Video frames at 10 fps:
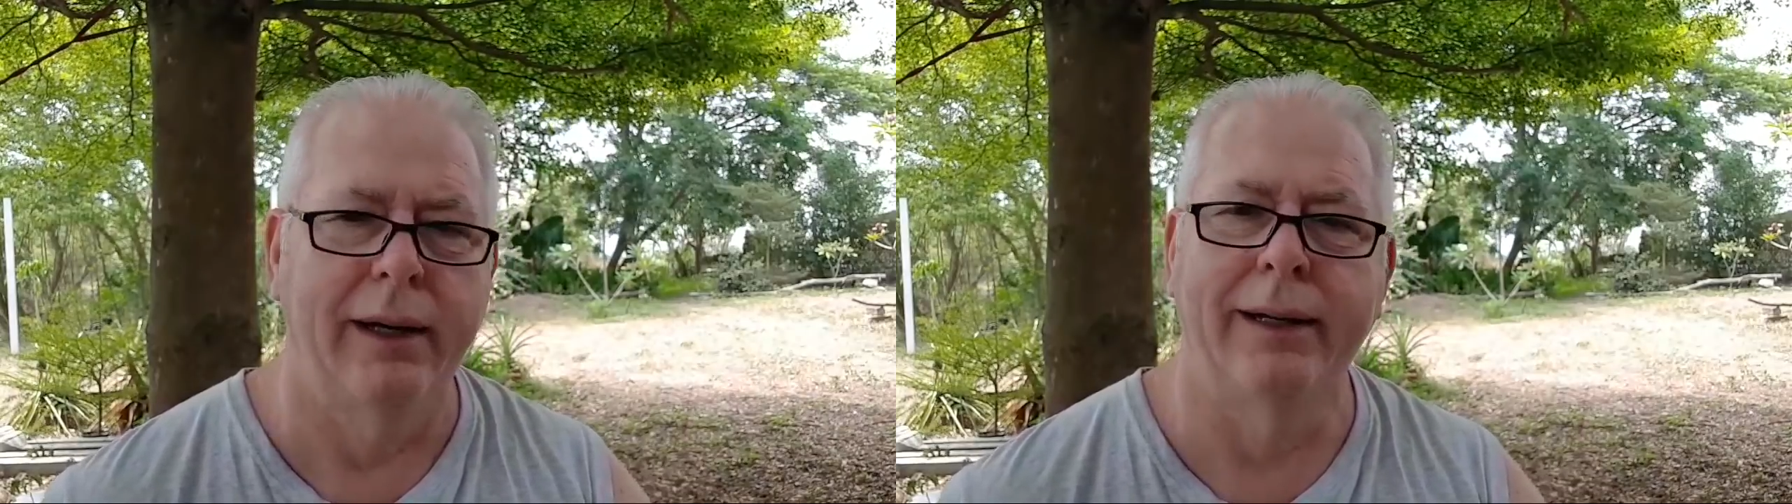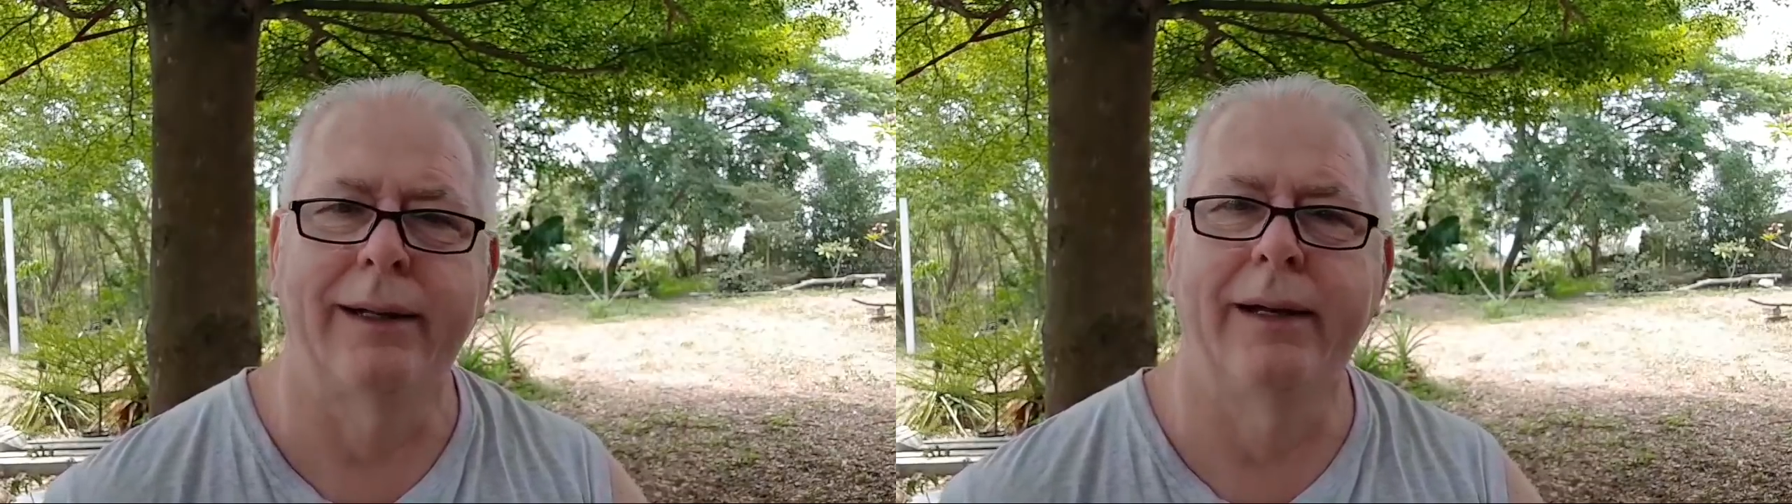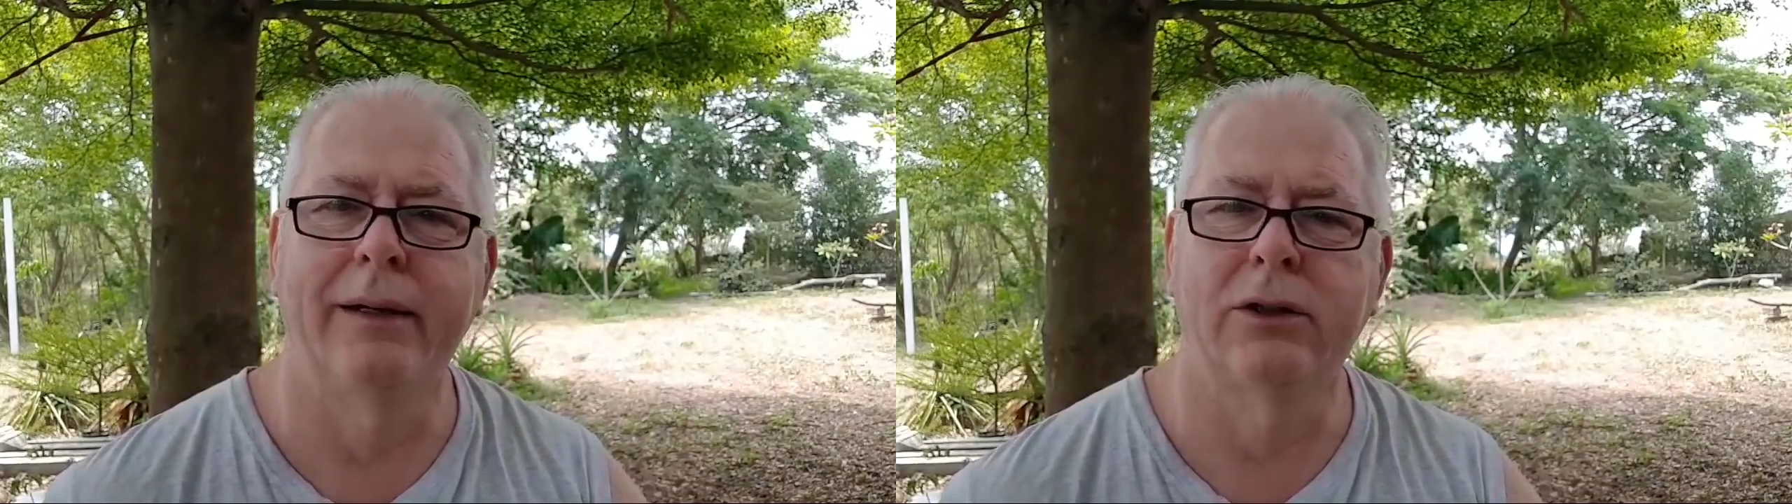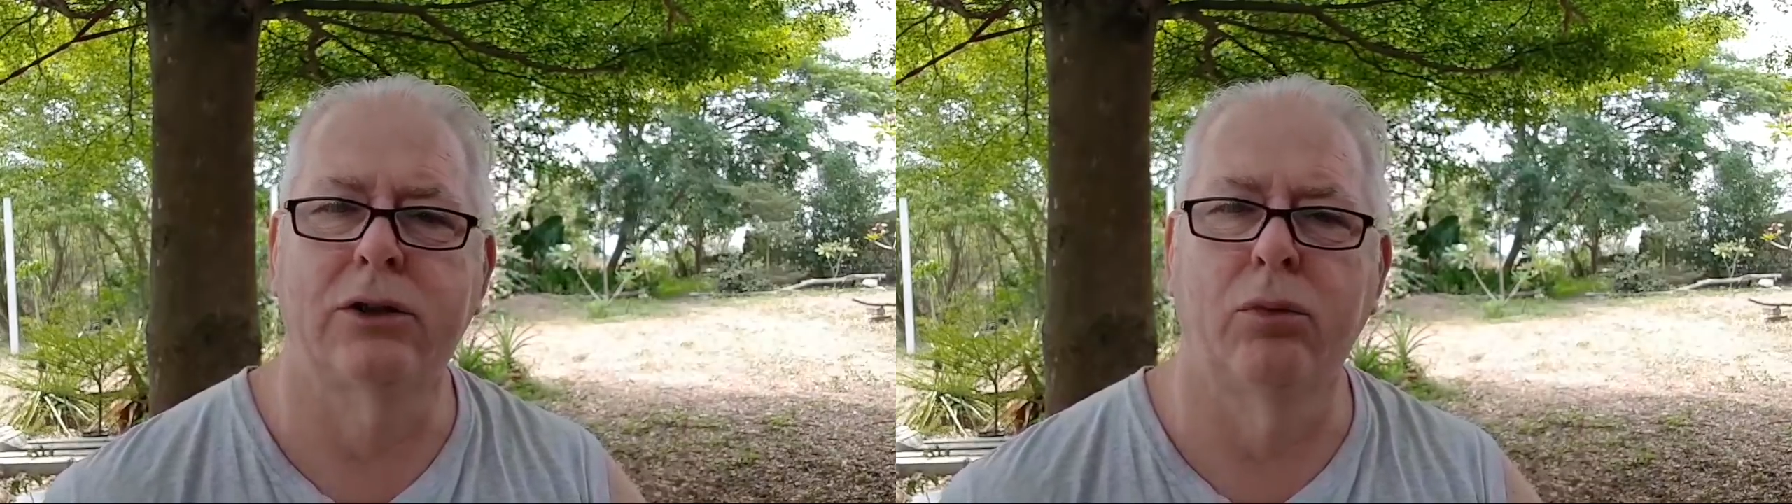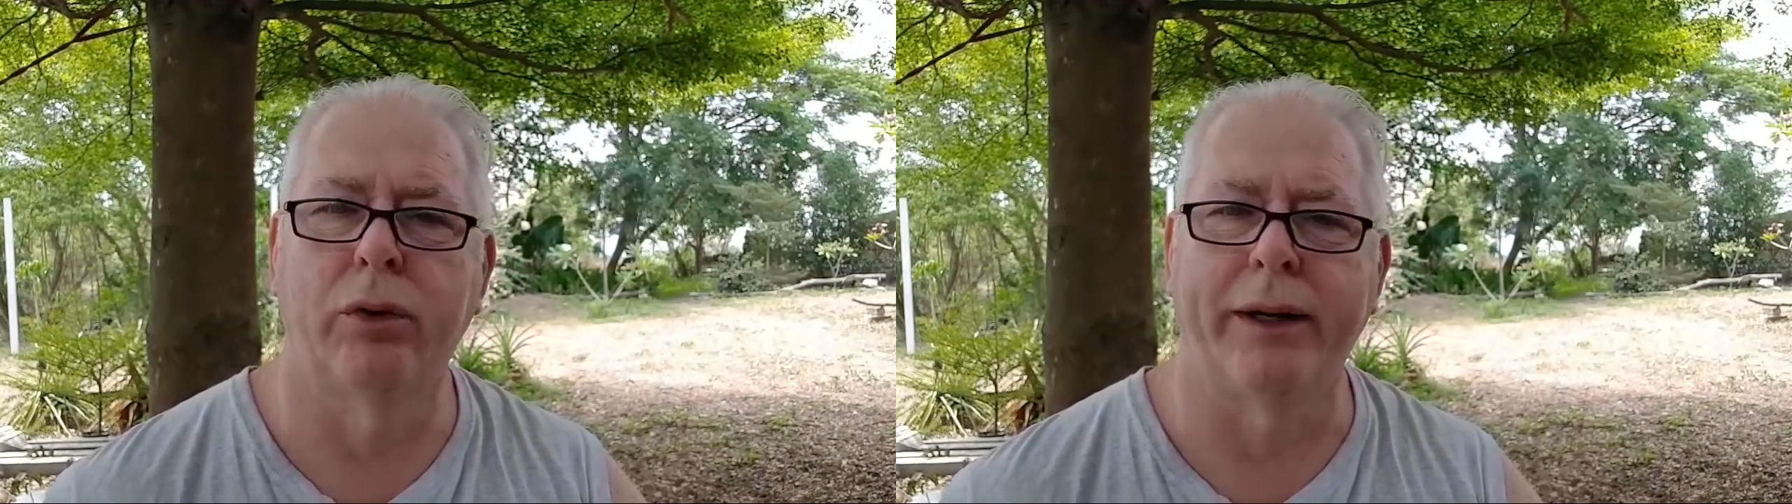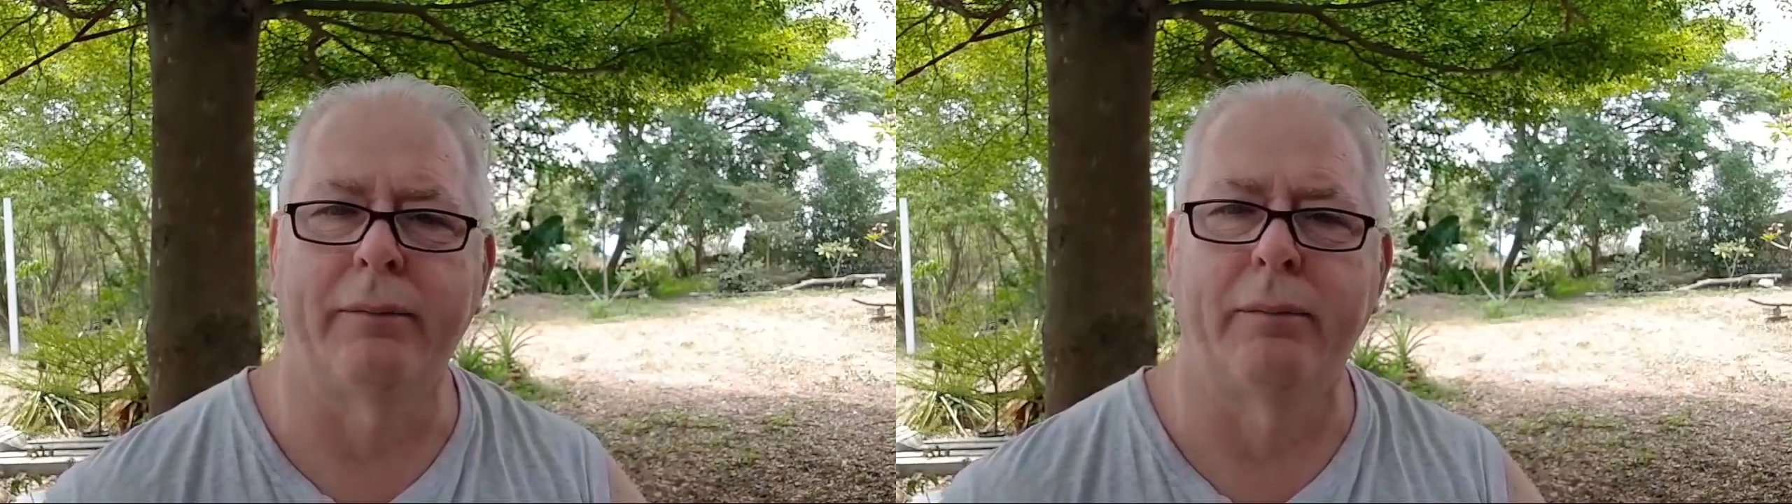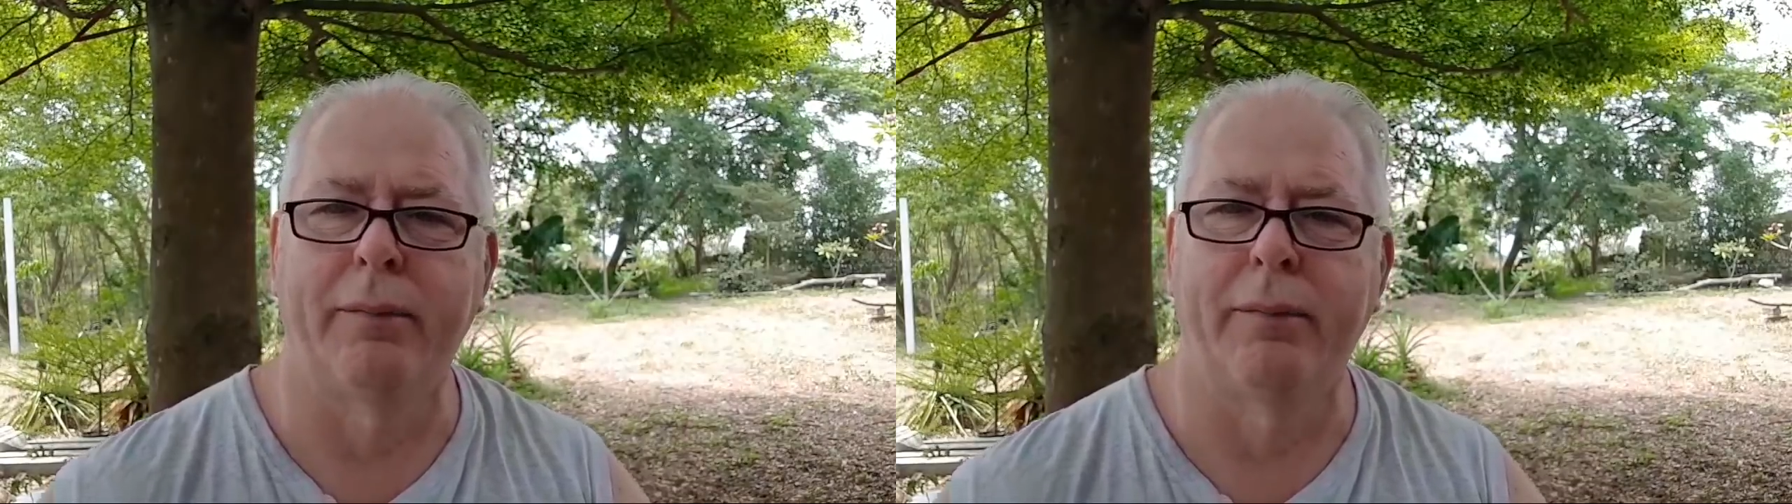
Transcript: at 10 this morning,